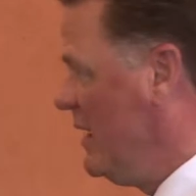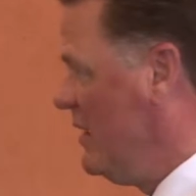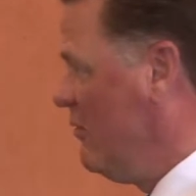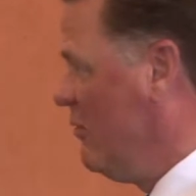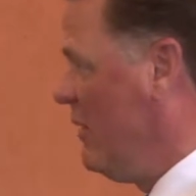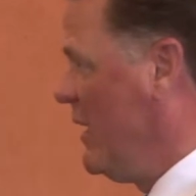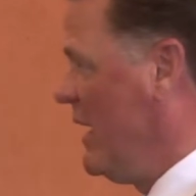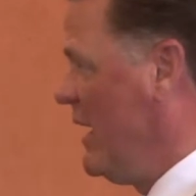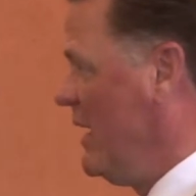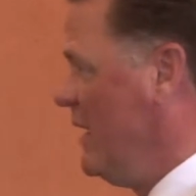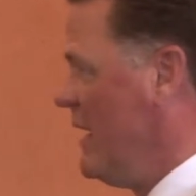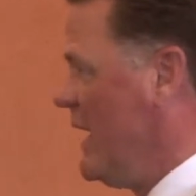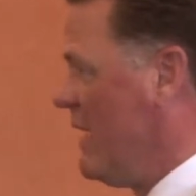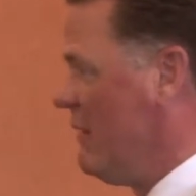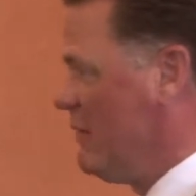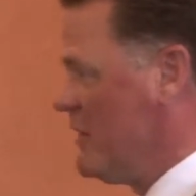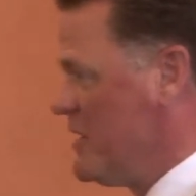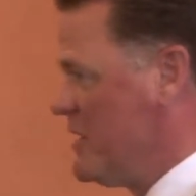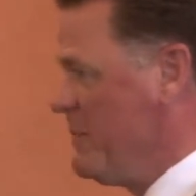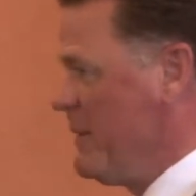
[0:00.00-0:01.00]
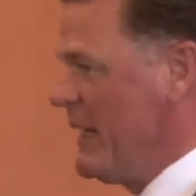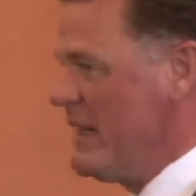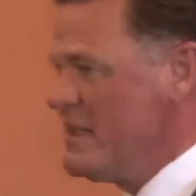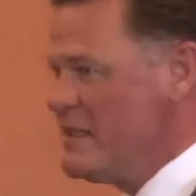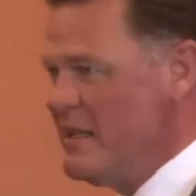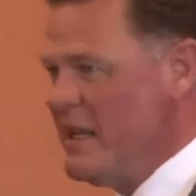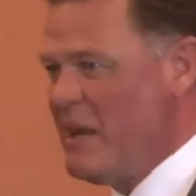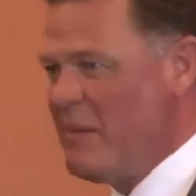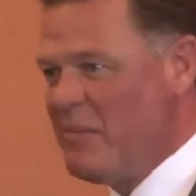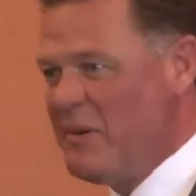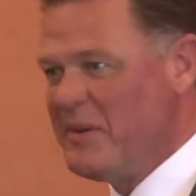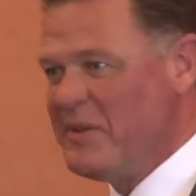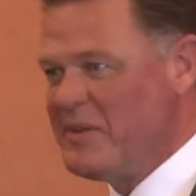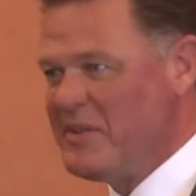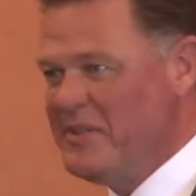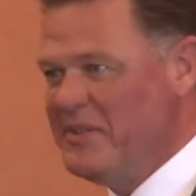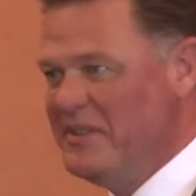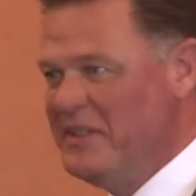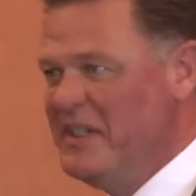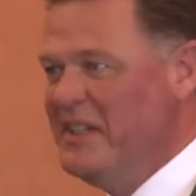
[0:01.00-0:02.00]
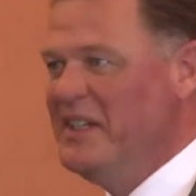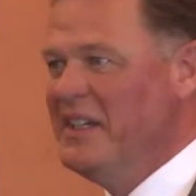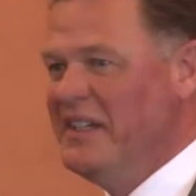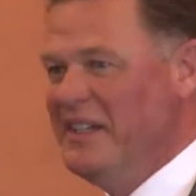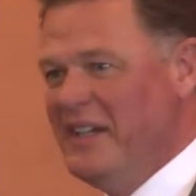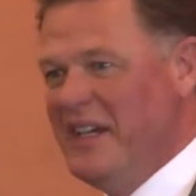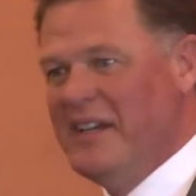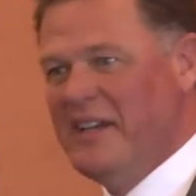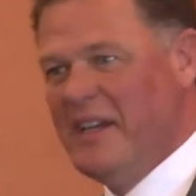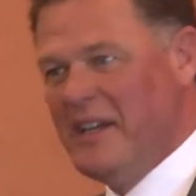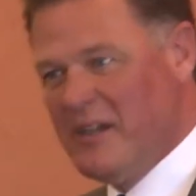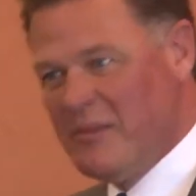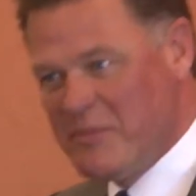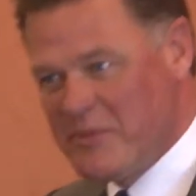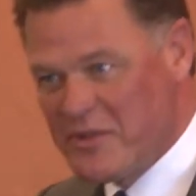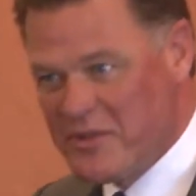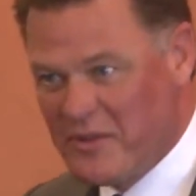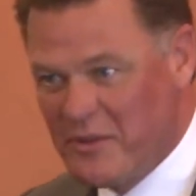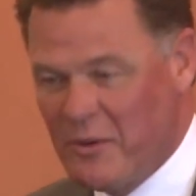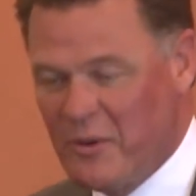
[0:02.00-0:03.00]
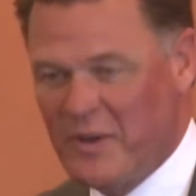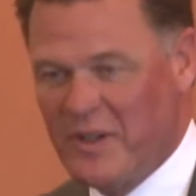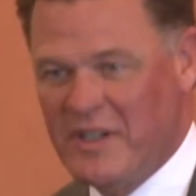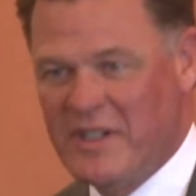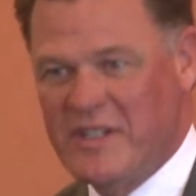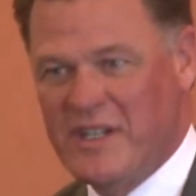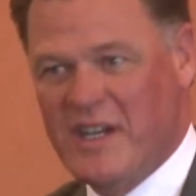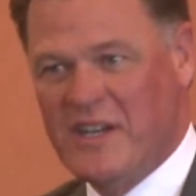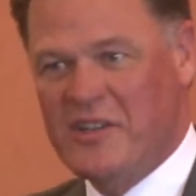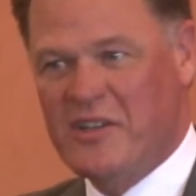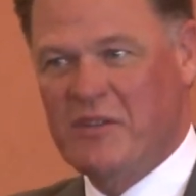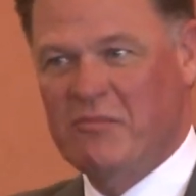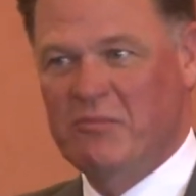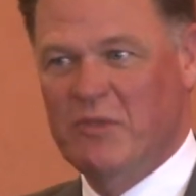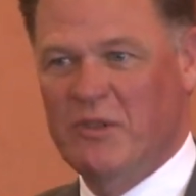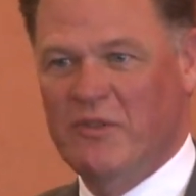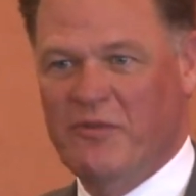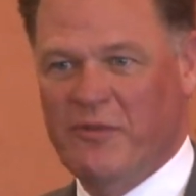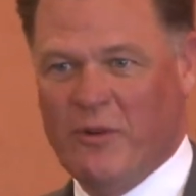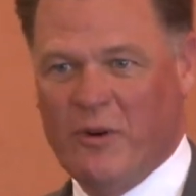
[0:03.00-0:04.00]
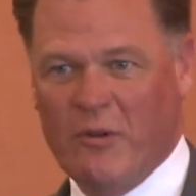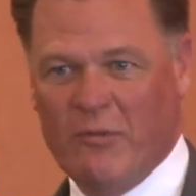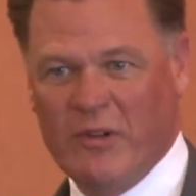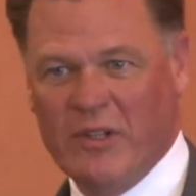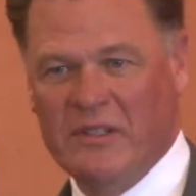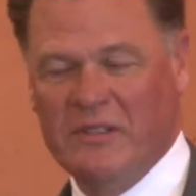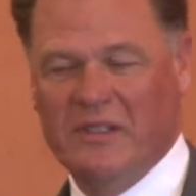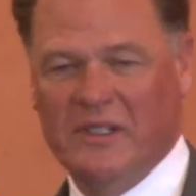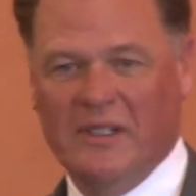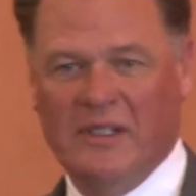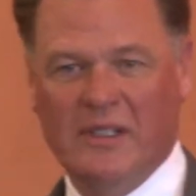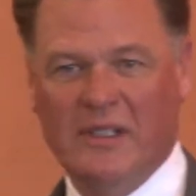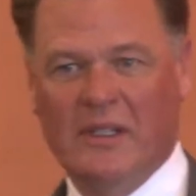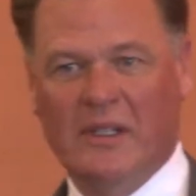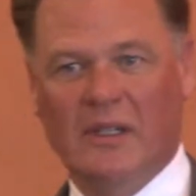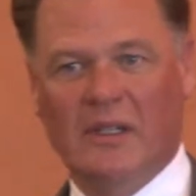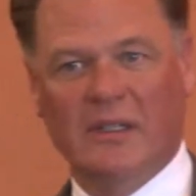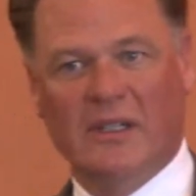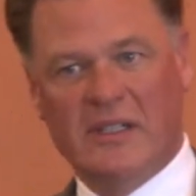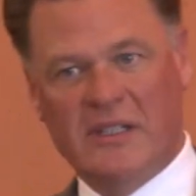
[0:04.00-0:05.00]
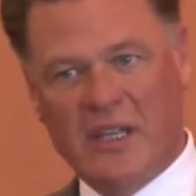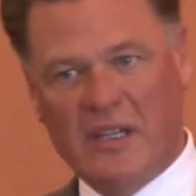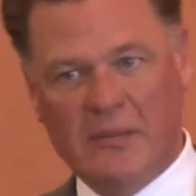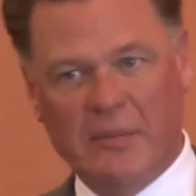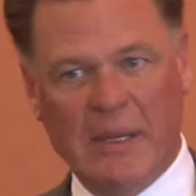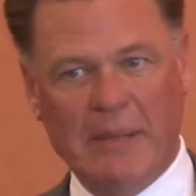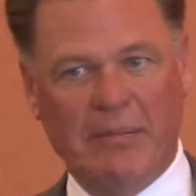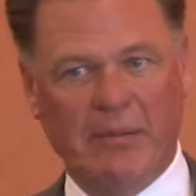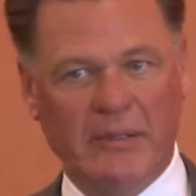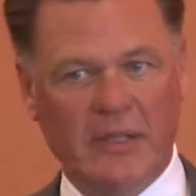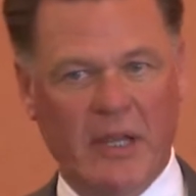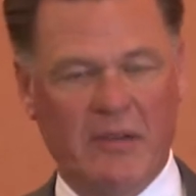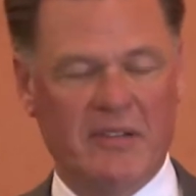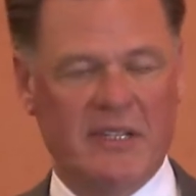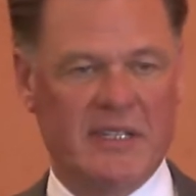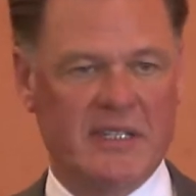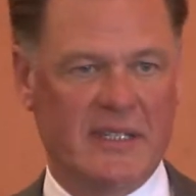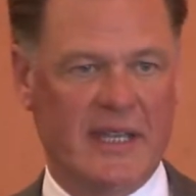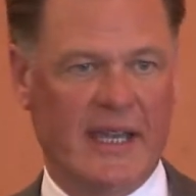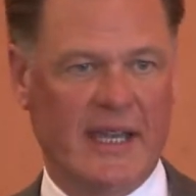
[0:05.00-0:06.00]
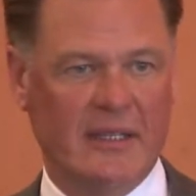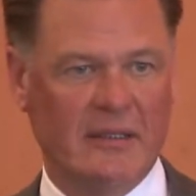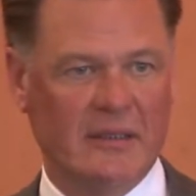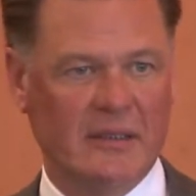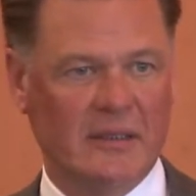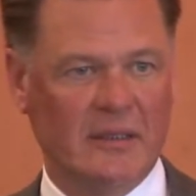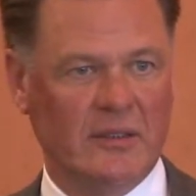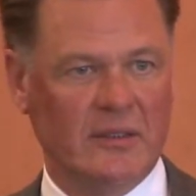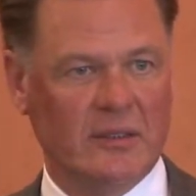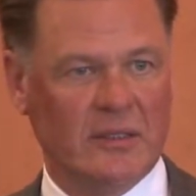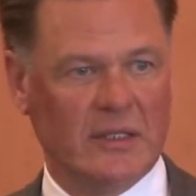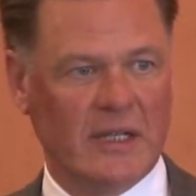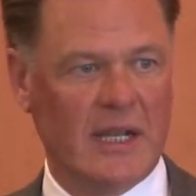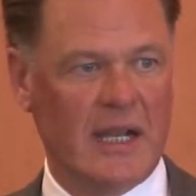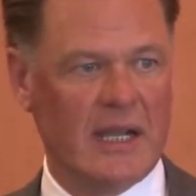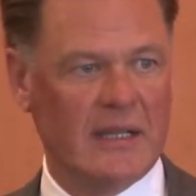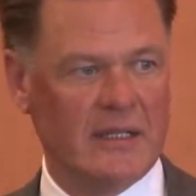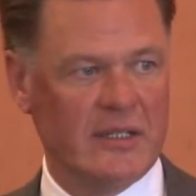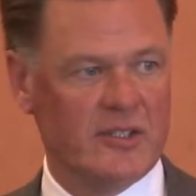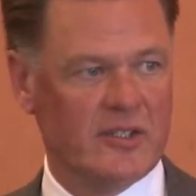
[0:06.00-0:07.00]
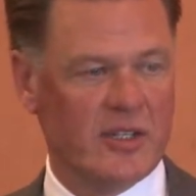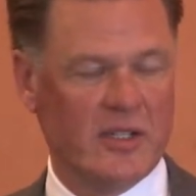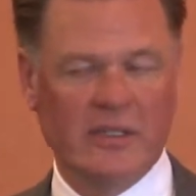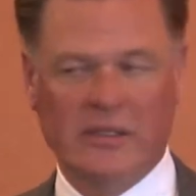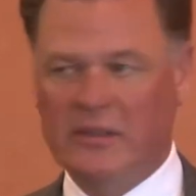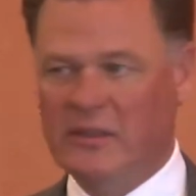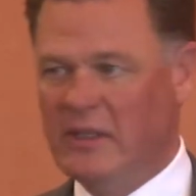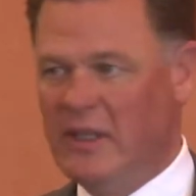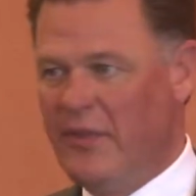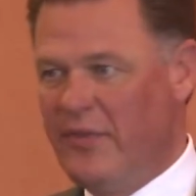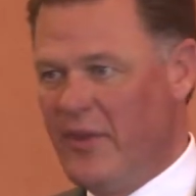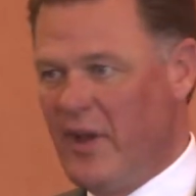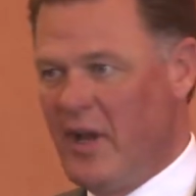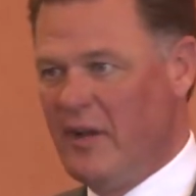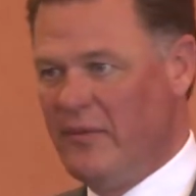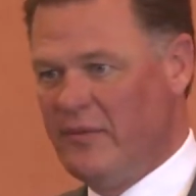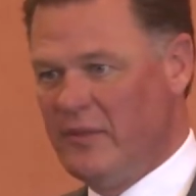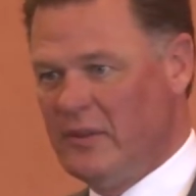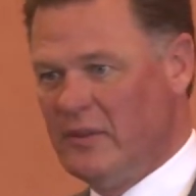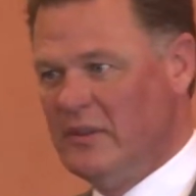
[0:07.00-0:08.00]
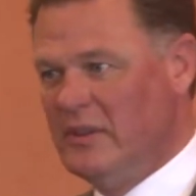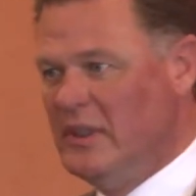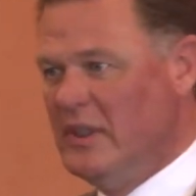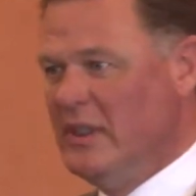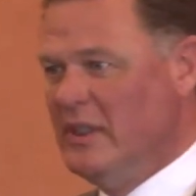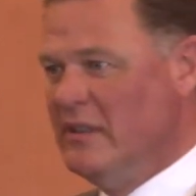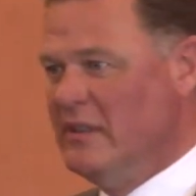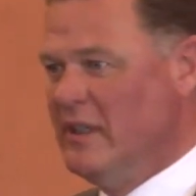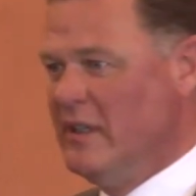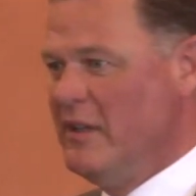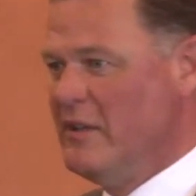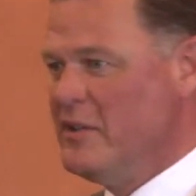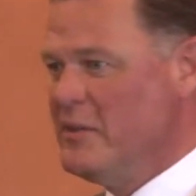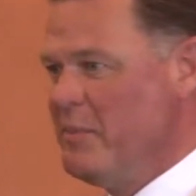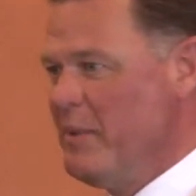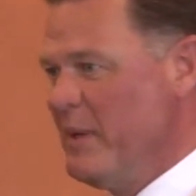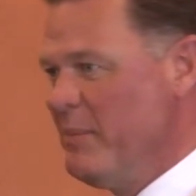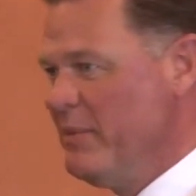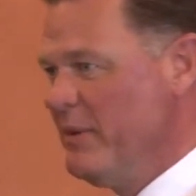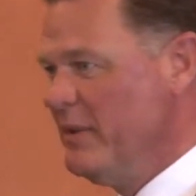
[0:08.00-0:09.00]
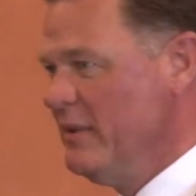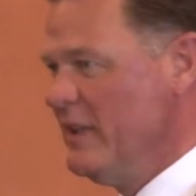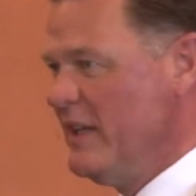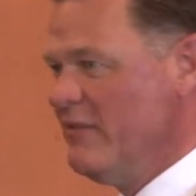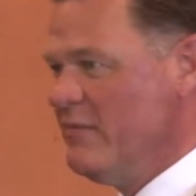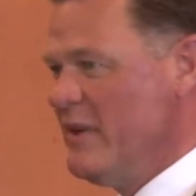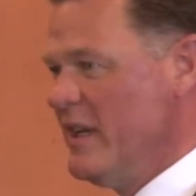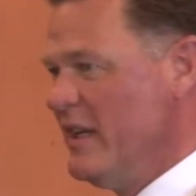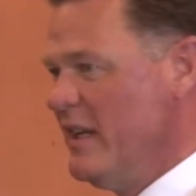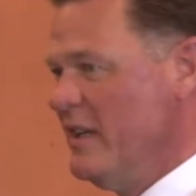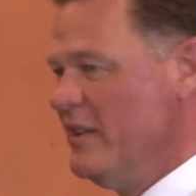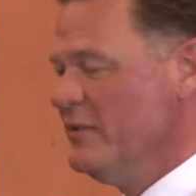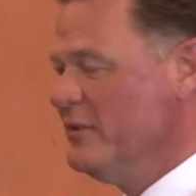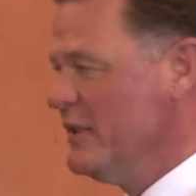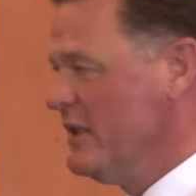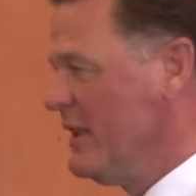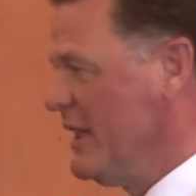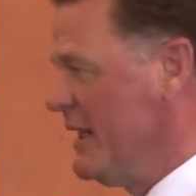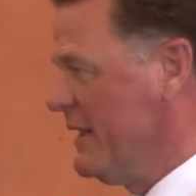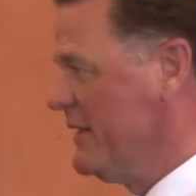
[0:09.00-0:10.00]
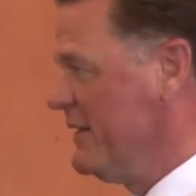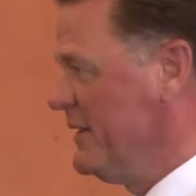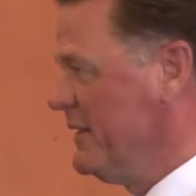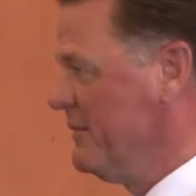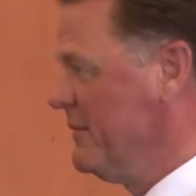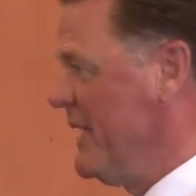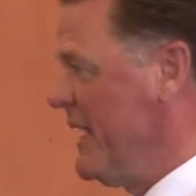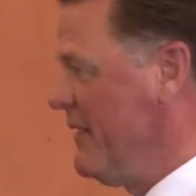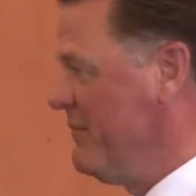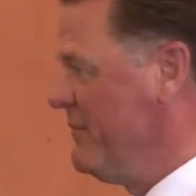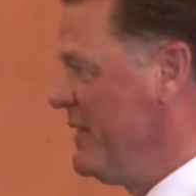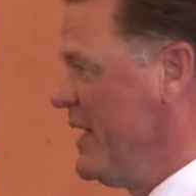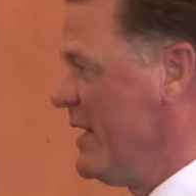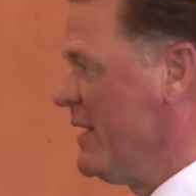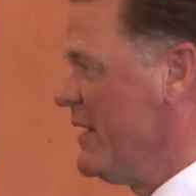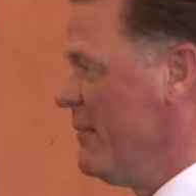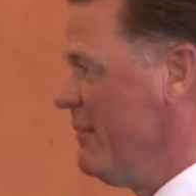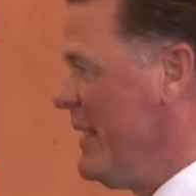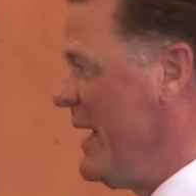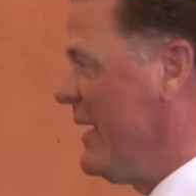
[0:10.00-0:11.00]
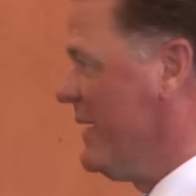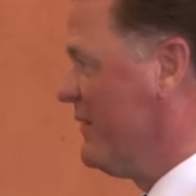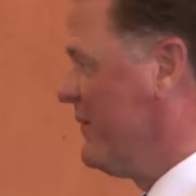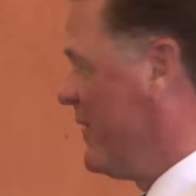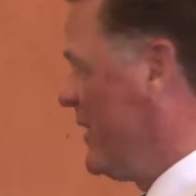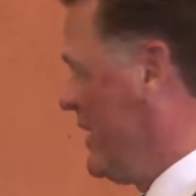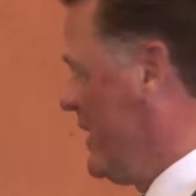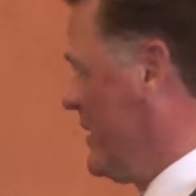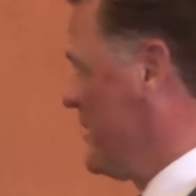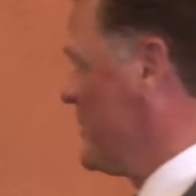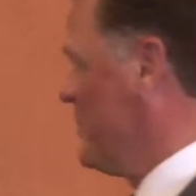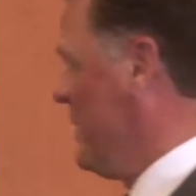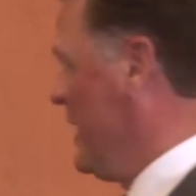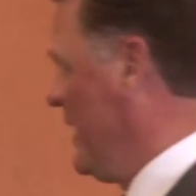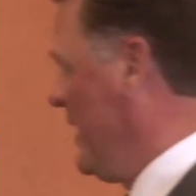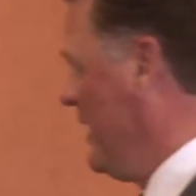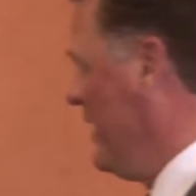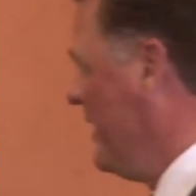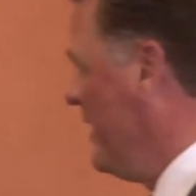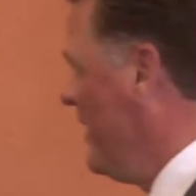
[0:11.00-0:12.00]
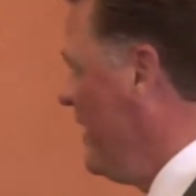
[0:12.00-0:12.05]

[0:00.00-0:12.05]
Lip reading: in a way that respects that person, yet helps your organization move forward? Because other people notice that. You're kind and gentle and thoughtful to those people who everybody else would like to have not come back for the next meeting.